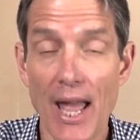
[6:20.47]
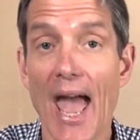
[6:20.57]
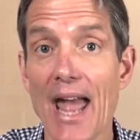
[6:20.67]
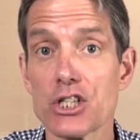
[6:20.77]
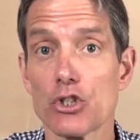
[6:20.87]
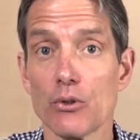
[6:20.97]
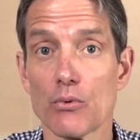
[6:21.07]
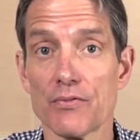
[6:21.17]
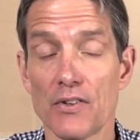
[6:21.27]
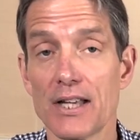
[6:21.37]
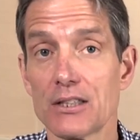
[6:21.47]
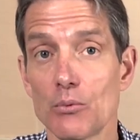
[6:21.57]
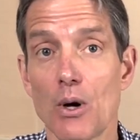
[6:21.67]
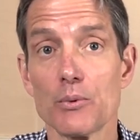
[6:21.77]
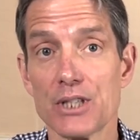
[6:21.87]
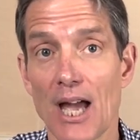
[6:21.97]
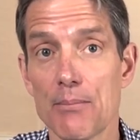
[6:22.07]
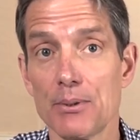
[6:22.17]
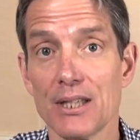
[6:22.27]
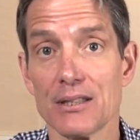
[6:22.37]
actually reflected what was
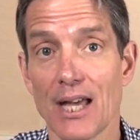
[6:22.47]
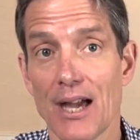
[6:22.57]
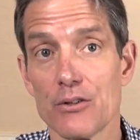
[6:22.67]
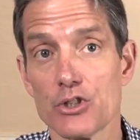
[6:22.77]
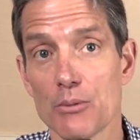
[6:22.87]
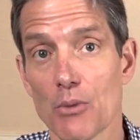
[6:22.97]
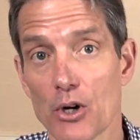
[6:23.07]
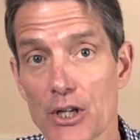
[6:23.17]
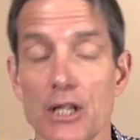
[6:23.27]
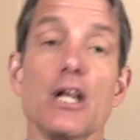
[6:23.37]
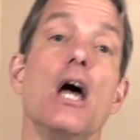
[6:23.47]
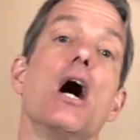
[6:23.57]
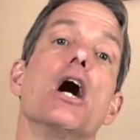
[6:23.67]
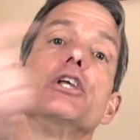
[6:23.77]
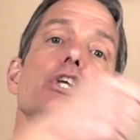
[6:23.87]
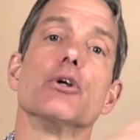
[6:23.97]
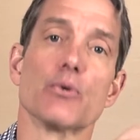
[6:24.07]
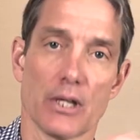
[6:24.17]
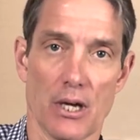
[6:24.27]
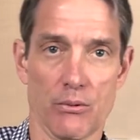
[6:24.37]
happening in the housing market a year
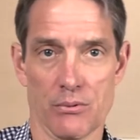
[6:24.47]
ago.